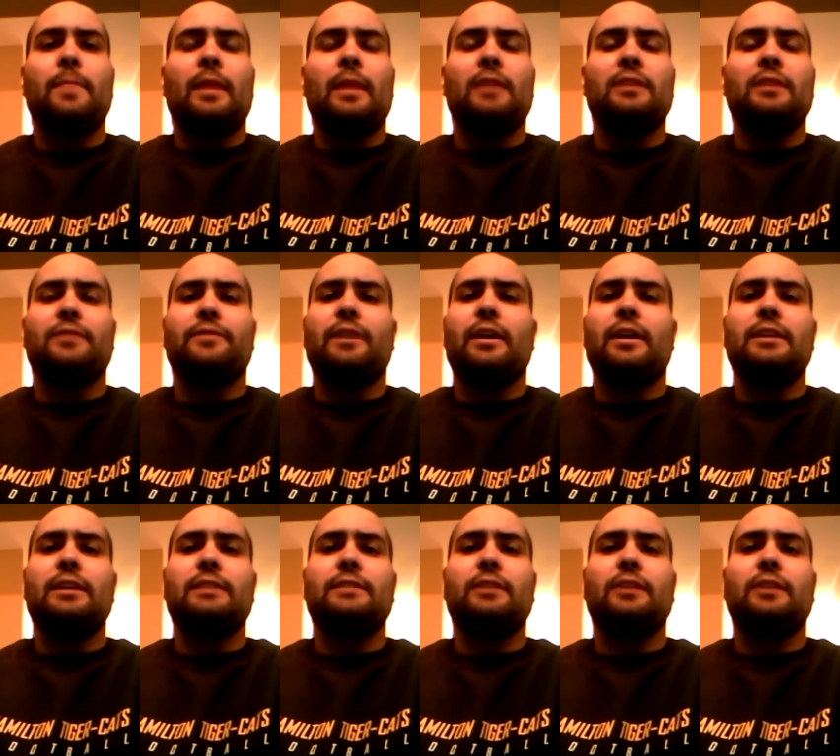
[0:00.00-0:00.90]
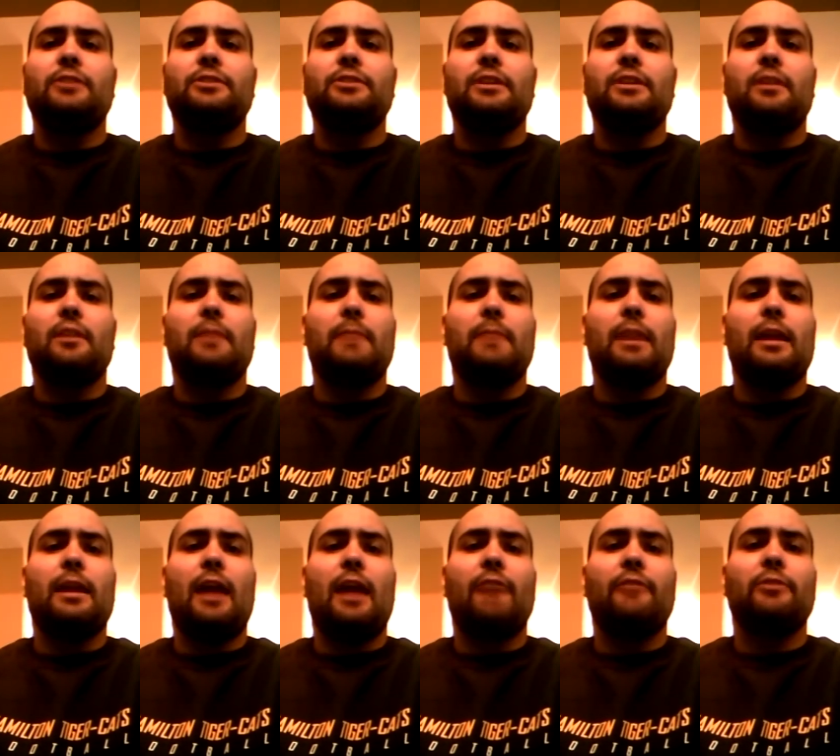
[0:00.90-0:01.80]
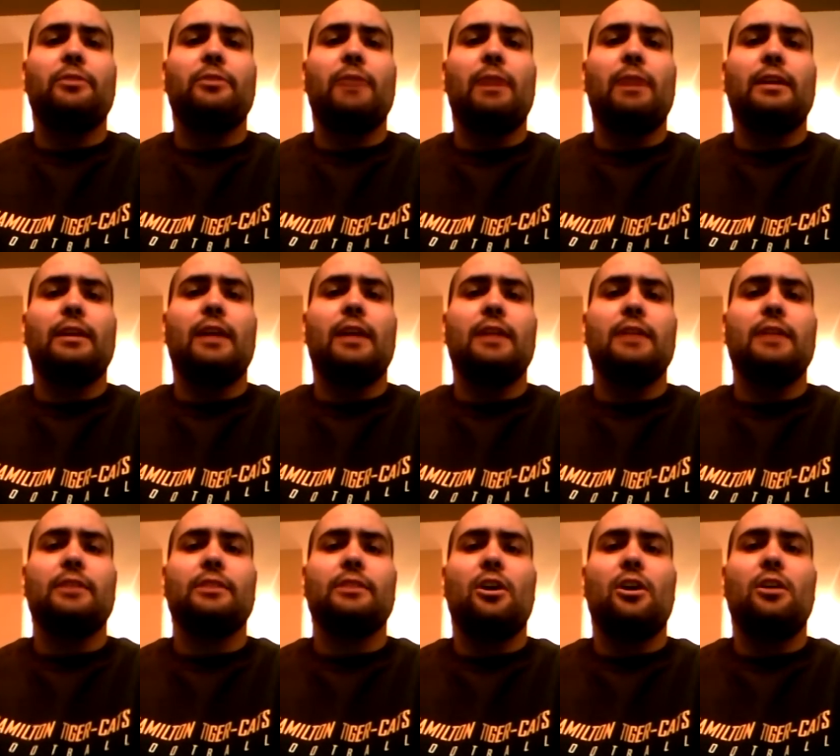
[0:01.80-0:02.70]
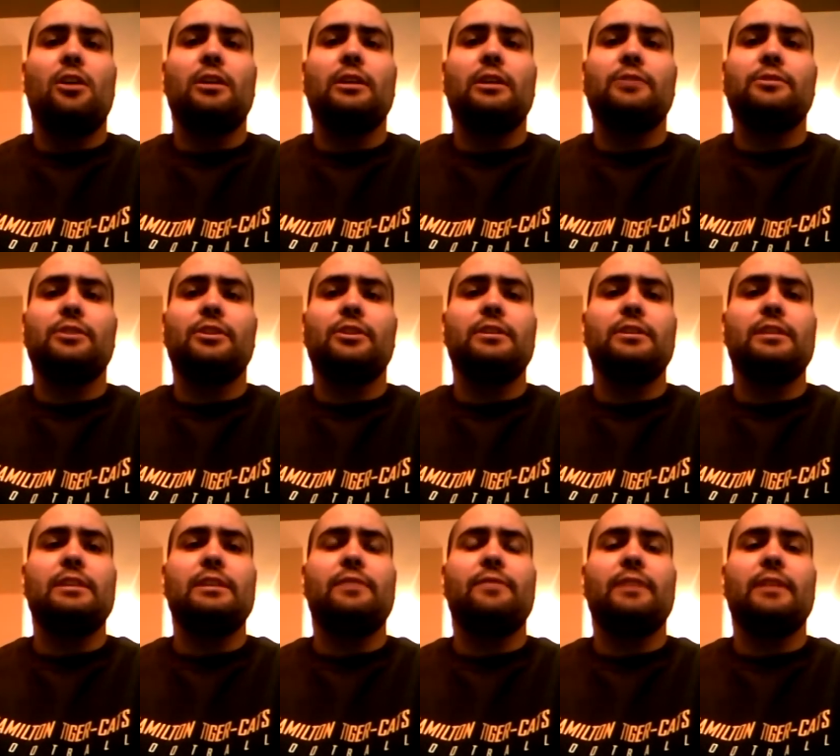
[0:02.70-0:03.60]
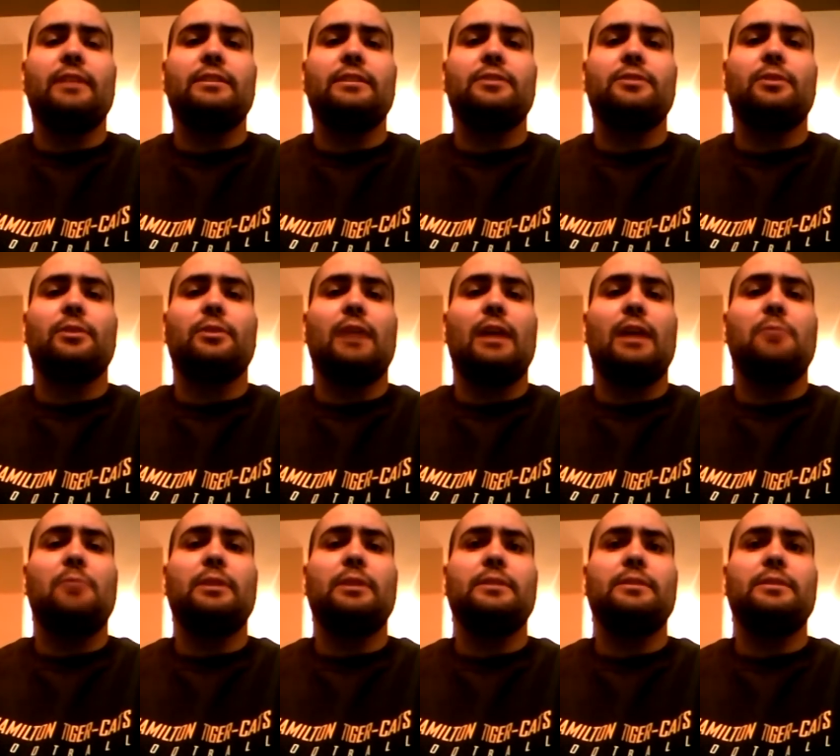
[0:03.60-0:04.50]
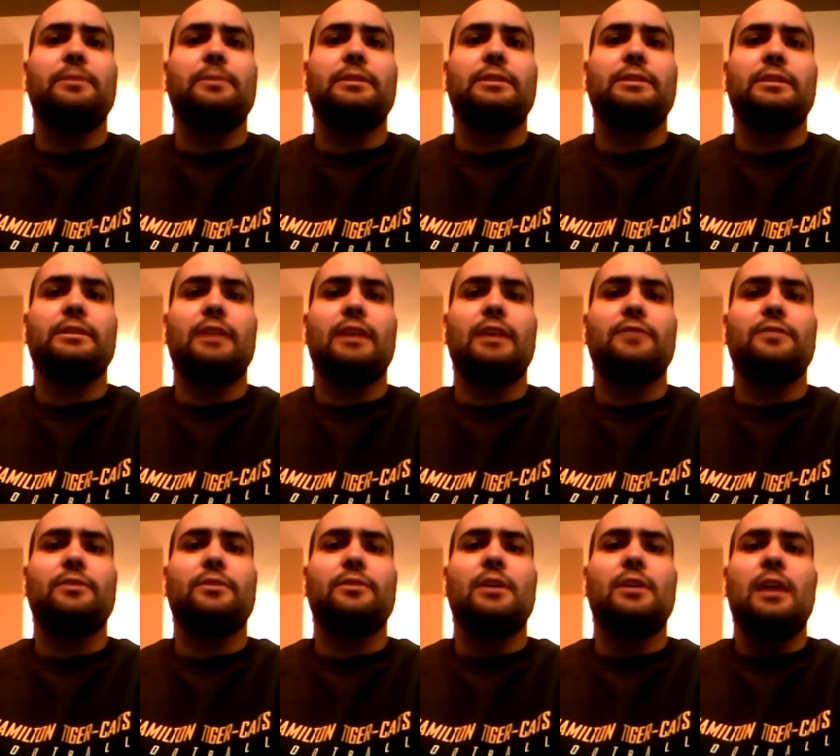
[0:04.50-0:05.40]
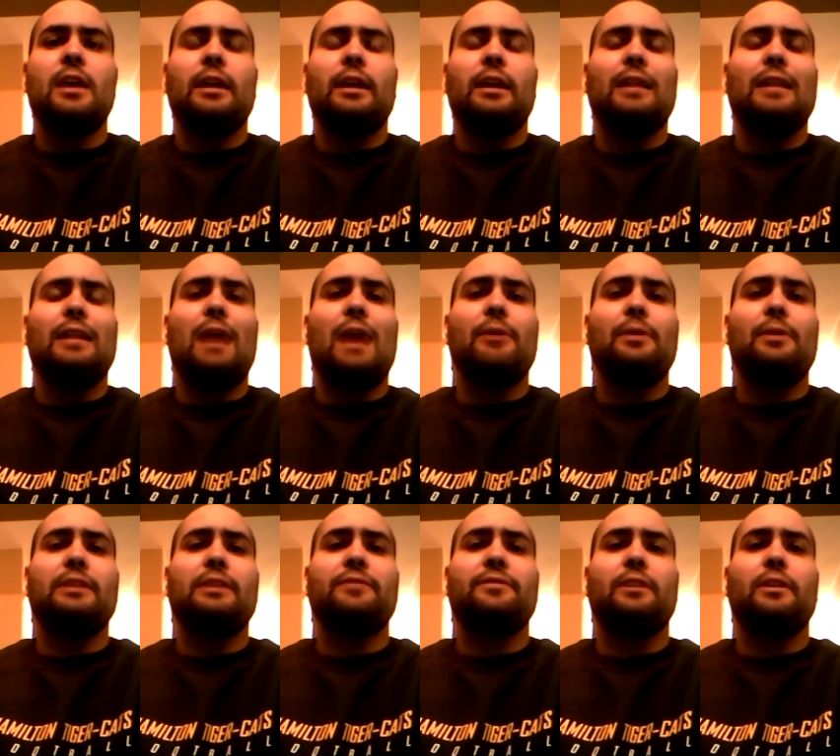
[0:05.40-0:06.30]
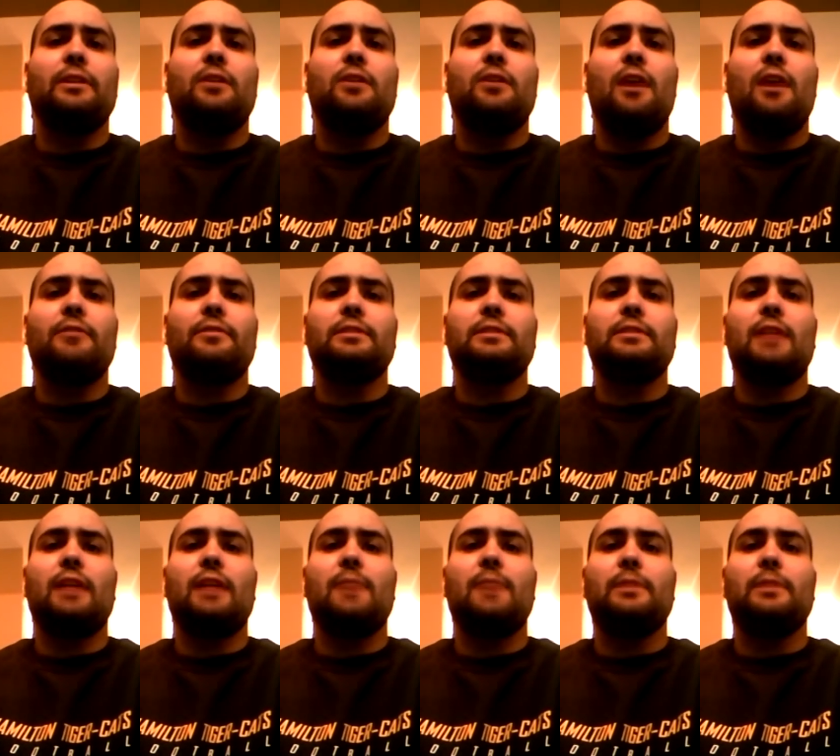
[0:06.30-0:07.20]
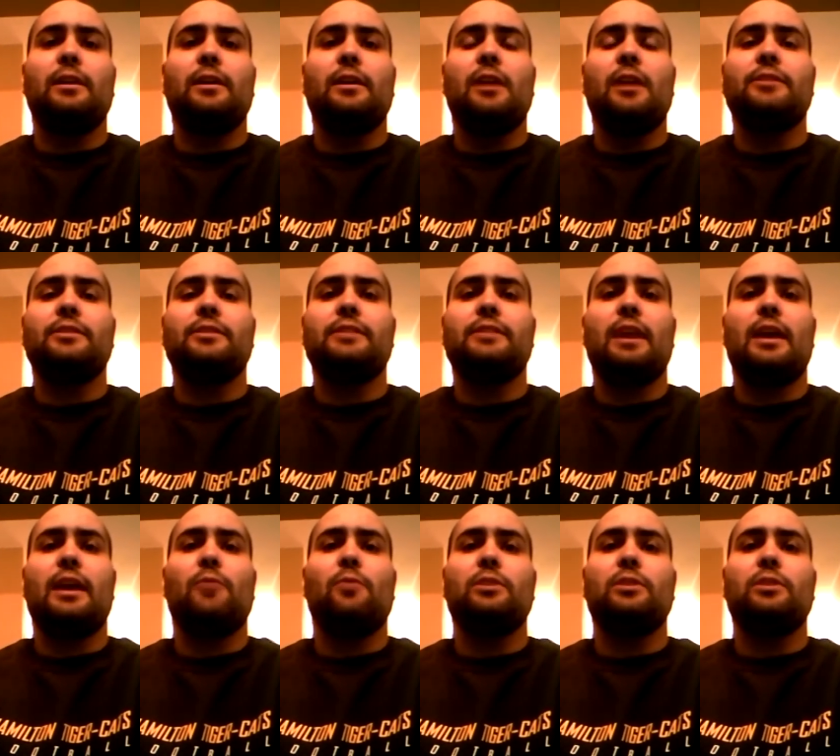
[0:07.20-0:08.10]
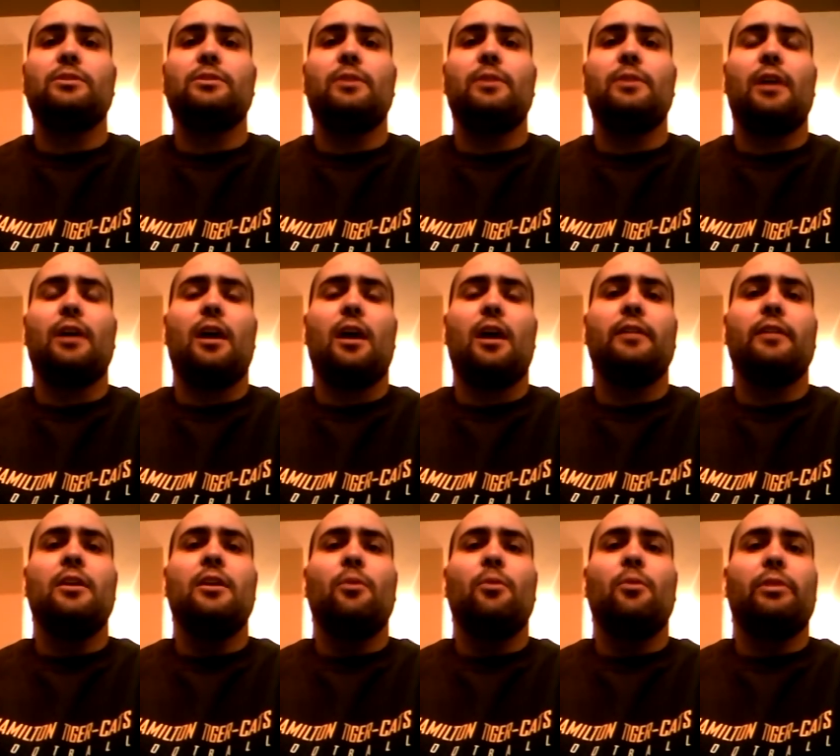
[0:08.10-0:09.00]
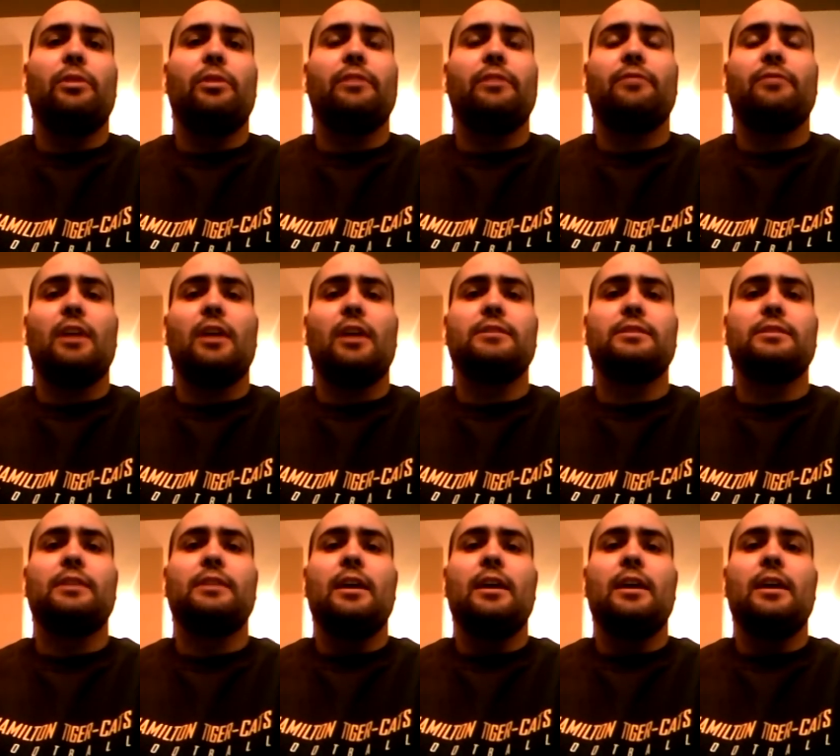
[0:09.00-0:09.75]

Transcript: He's a very intelligent young man, having to recognize and call out certain defenses to allow plays to be successful and allowing his fellow offensive linemen to understand what's going on with the fronts